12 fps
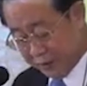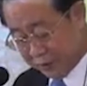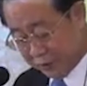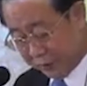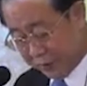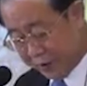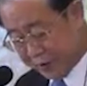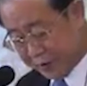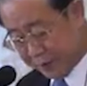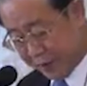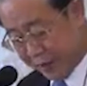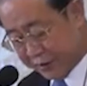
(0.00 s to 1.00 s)
So please
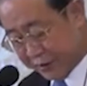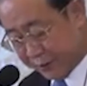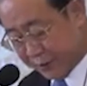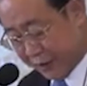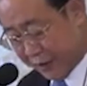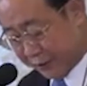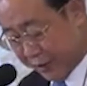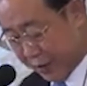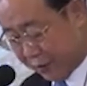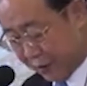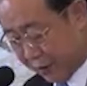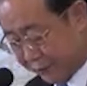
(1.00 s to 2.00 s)
spare some time
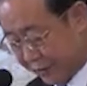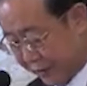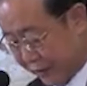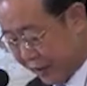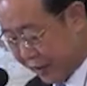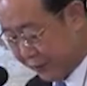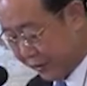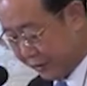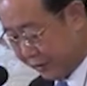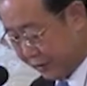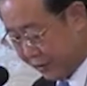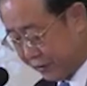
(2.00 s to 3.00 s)
out of the academic
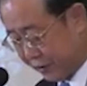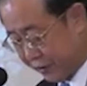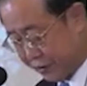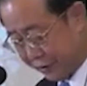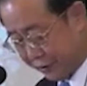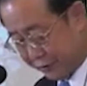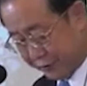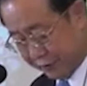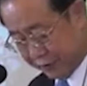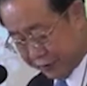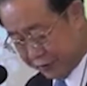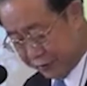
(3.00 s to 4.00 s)
discussion
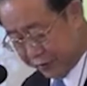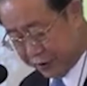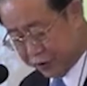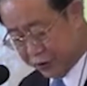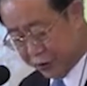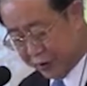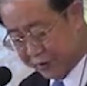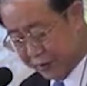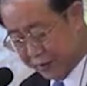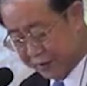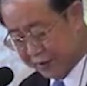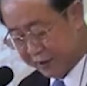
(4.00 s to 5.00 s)
to enjoy
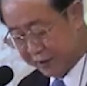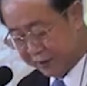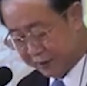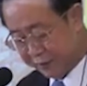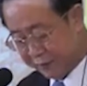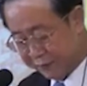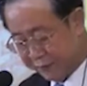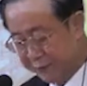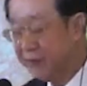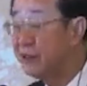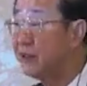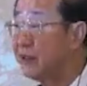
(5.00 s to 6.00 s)
sightseeing of
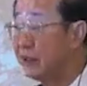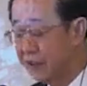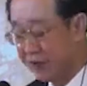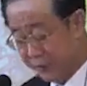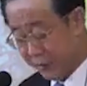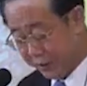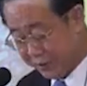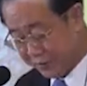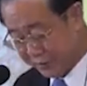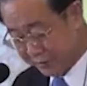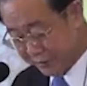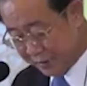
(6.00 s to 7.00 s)
city
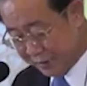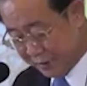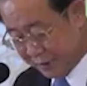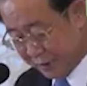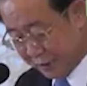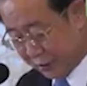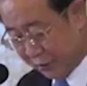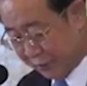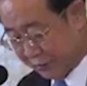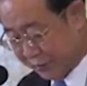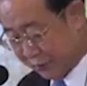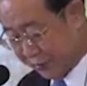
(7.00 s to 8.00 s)
space
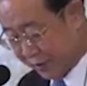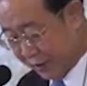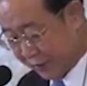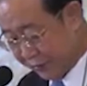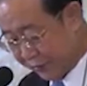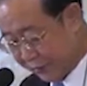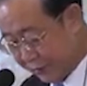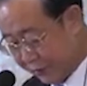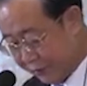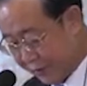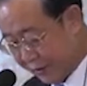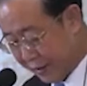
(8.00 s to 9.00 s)
along Chaphaya
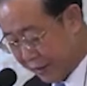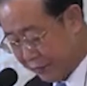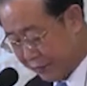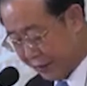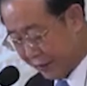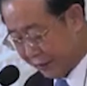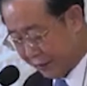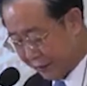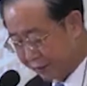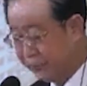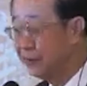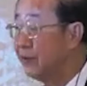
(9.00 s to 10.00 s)
River right outside
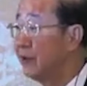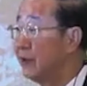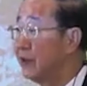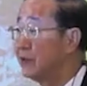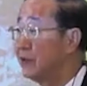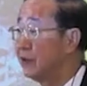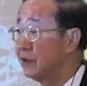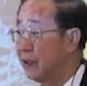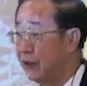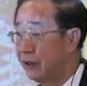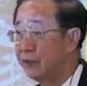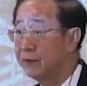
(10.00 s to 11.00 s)
of this
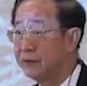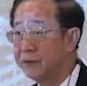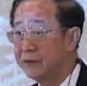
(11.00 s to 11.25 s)
hotel.